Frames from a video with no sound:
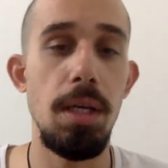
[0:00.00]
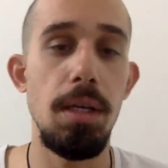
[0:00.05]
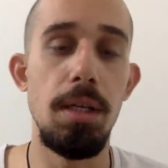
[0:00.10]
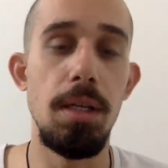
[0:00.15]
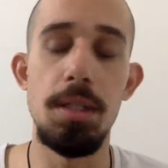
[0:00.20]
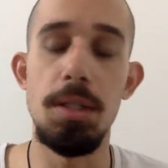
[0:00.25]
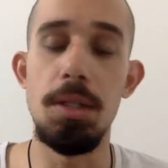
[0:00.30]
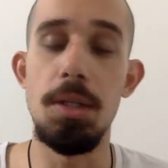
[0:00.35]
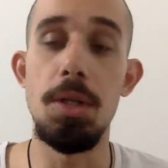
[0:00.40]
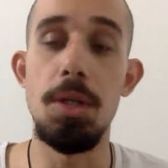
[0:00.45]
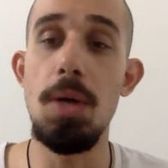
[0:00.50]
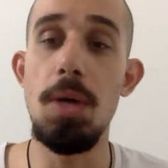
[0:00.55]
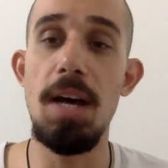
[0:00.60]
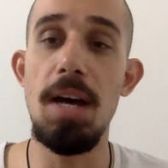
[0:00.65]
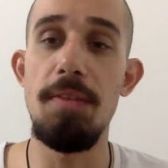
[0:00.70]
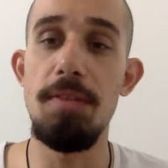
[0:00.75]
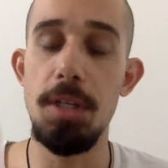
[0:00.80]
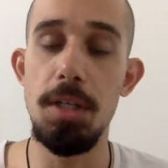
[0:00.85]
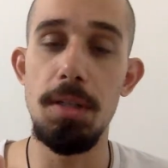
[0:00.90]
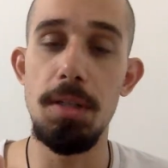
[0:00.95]
And you
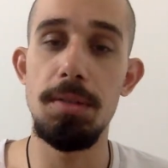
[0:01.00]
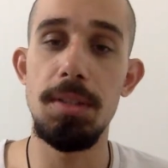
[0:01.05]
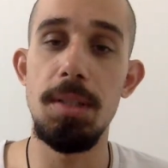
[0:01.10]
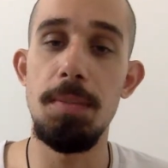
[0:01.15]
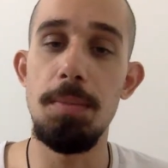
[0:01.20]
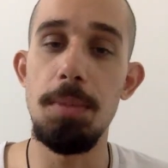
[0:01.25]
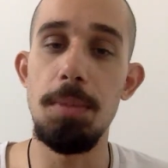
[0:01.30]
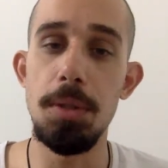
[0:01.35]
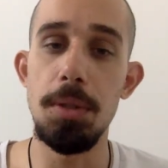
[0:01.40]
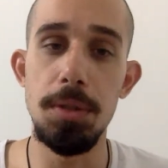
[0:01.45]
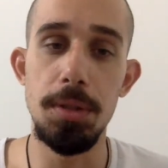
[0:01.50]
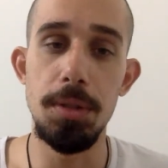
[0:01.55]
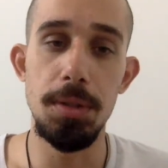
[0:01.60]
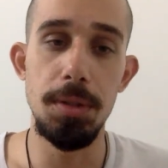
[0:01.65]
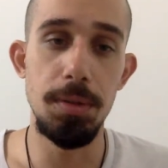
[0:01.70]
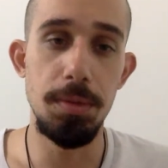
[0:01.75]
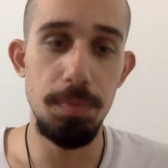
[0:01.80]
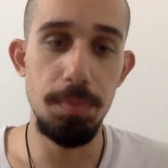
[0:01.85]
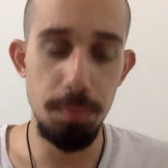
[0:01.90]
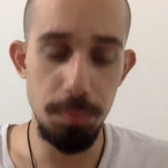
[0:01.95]
have your
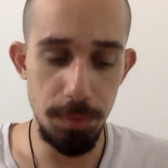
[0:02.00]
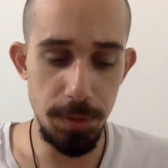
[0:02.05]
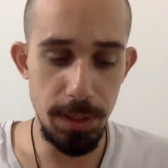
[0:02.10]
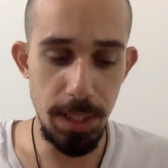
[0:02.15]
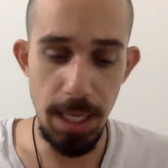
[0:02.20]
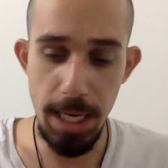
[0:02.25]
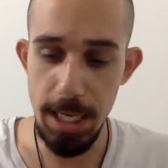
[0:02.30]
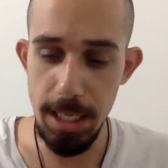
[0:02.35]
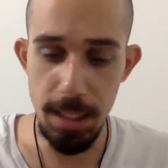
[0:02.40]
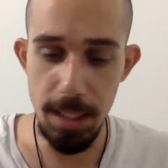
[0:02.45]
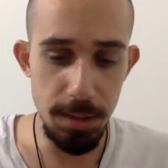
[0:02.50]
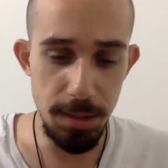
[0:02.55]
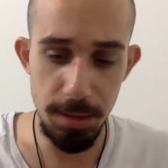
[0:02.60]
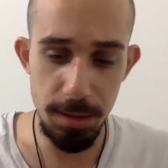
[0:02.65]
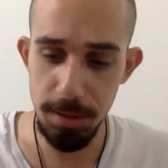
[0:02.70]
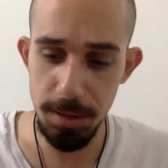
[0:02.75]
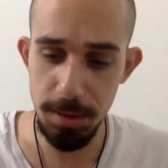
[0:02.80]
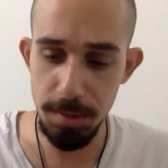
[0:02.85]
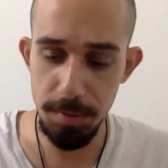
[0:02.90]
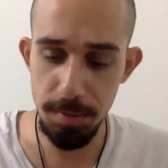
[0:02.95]
typical
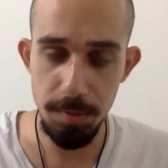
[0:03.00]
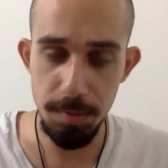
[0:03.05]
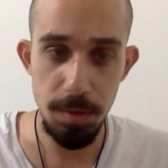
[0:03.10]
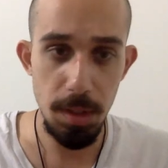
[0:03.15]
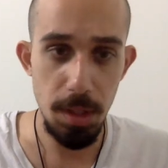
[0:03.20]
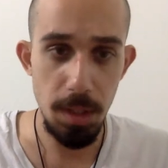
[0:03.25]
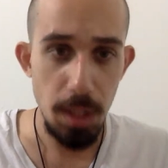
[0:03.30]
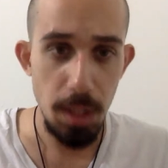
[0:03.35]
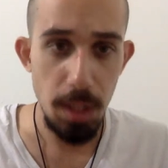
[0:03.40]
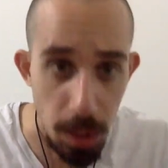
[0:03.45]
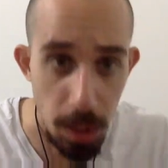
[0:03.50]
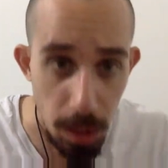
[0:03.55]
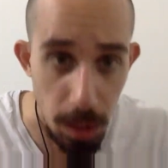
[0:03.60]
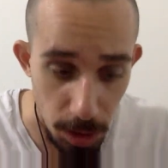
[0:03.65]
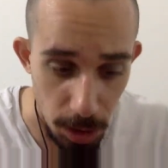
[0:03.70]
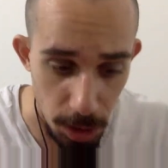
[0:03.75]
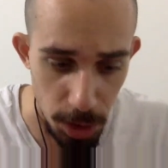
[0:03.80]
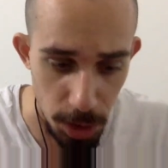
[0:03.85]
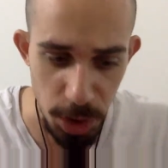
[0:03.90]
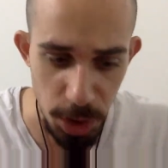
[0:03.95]
Zionist
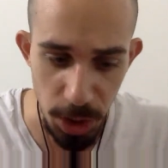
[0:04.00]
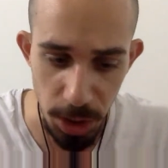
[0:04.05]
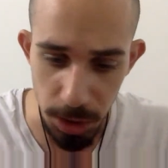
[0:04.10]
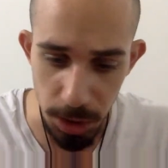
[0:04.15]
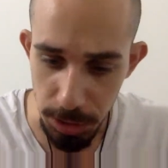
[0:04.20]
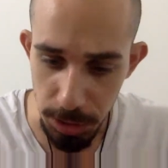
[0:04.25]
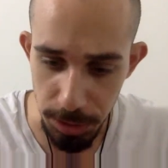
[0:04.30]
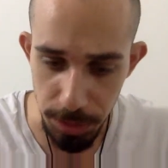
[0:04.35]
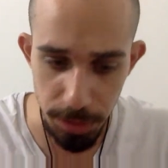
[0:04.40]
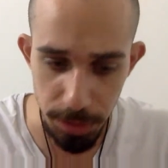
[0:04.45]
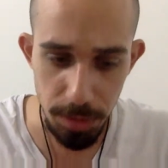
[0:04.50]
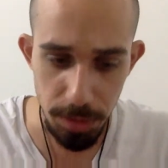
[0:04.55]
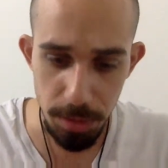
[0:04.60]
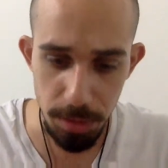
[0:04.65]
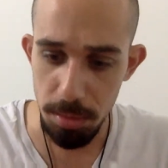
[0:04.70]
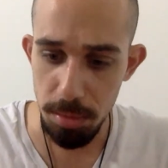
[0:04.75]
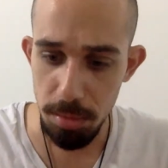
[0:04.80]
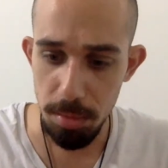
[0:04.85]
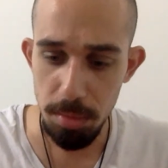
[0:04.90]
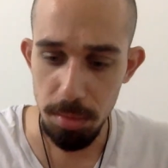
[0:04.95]

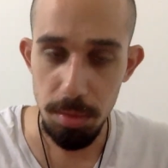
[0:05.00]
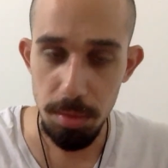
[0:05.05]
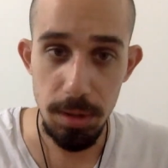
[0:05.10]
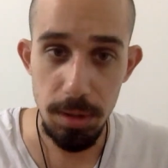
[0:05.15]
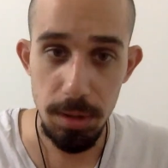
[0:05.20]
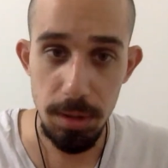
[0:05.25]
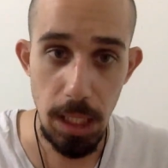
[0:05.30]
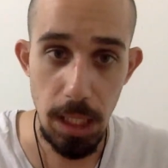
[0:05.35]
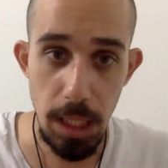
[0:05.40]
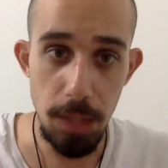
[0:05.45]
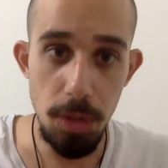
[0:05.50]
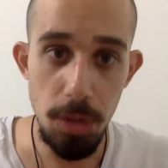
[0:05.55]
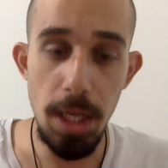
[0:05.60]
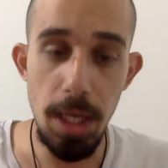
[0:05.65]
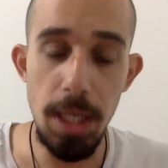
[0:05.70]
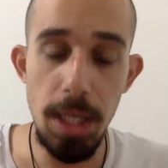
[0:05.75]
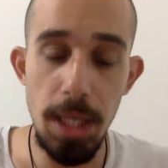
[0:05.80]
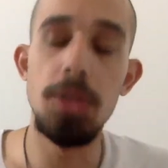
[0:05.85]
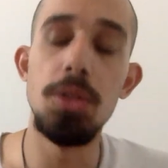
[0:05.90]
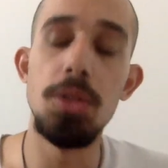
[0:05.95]
chills
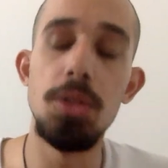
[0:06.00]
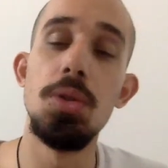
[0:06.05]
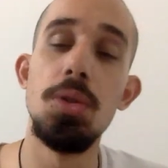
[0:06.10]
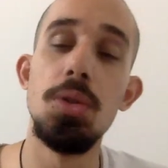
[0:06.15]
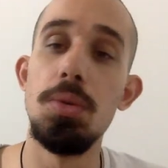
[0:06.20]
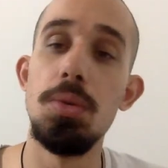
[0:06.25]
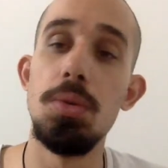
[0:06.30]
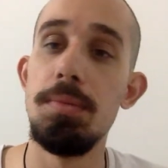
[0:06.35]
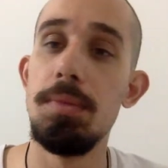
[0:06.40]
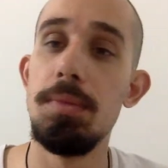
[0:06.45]
trying to